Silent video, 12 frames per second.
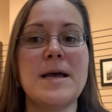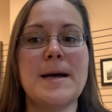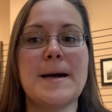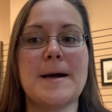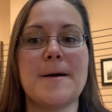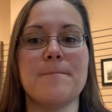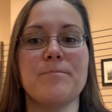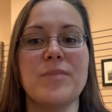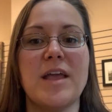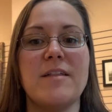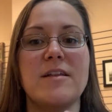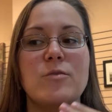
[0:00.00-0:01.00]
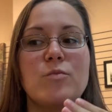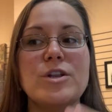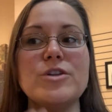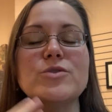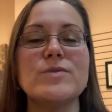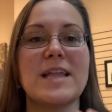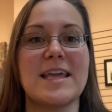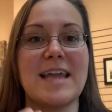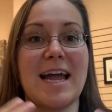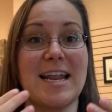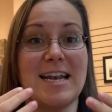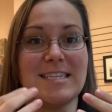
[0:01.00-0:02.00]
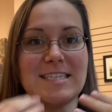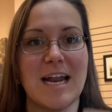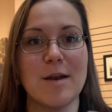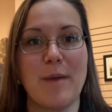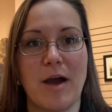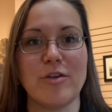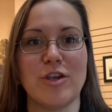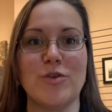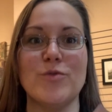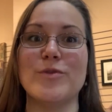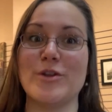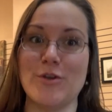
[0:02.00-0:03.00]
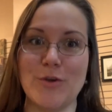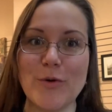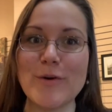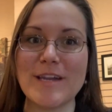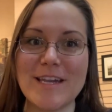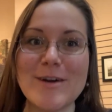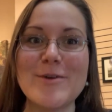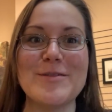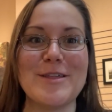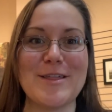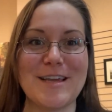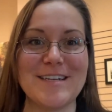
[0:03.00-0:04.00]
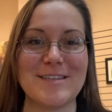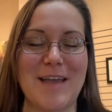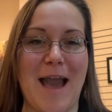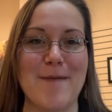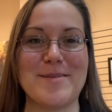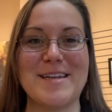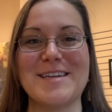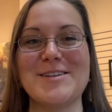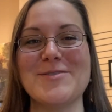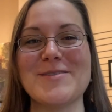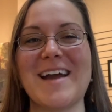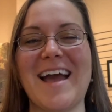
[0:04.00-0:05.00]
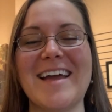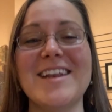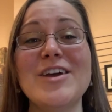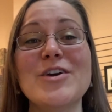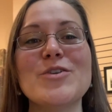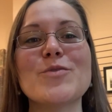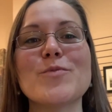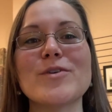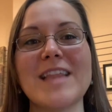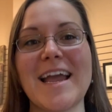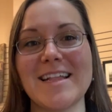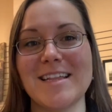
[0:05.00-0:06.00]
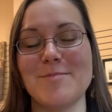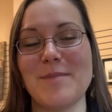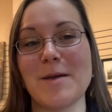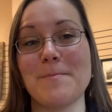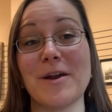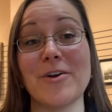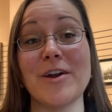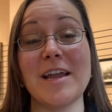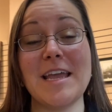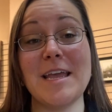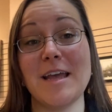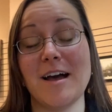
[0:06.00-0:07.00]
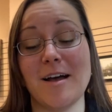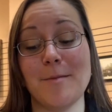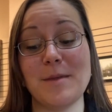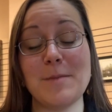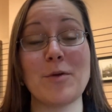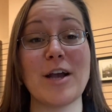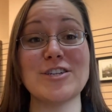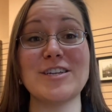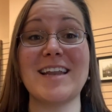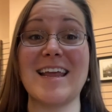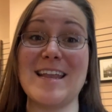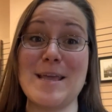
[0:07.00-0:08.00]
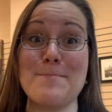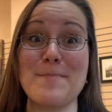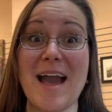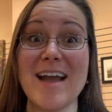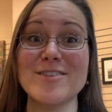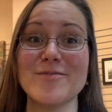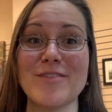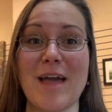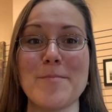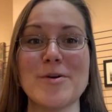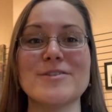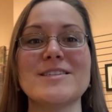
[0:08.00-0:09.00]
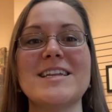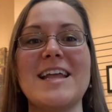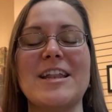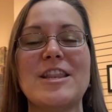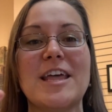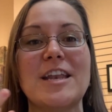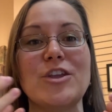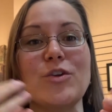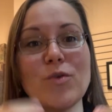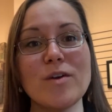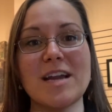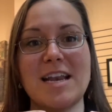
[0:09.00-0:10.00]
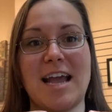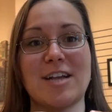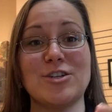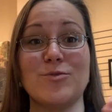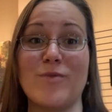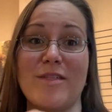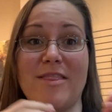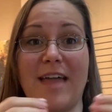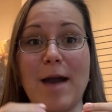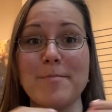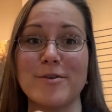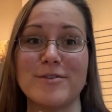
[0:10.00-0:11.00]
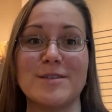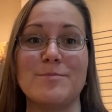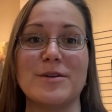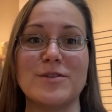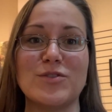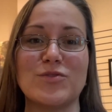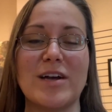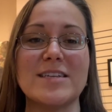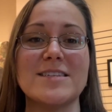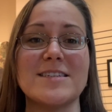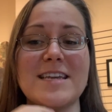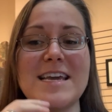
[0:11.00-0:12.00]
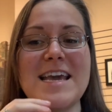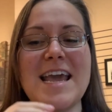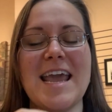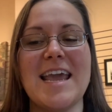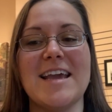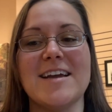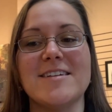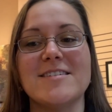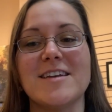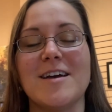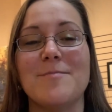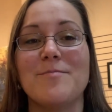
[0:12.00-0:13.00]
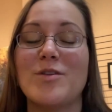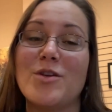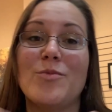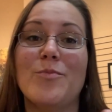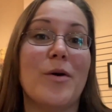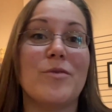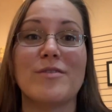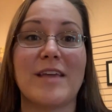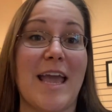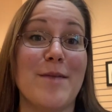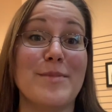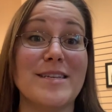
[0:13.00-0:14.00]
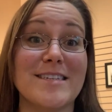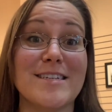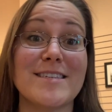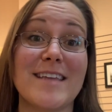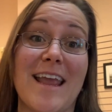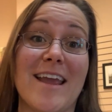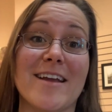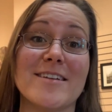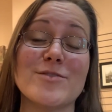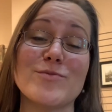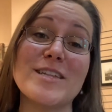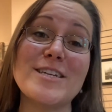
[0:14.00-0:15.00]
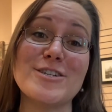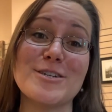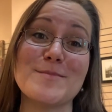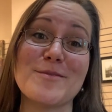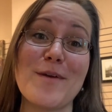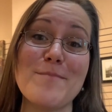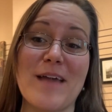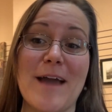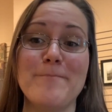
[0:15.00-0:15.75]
And when you do it like that, and it's not about you and your ego and the things happening in your head, you're more likely to make a better impression and impact for that person. And then your connection with that person builds trust, and you both gain business and relationships from that.